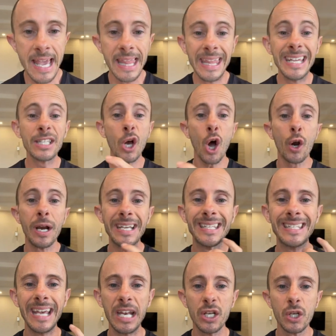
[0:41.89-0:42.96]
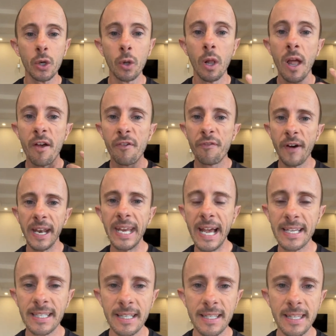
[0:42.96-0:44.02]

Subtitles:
These are essential fatty acids.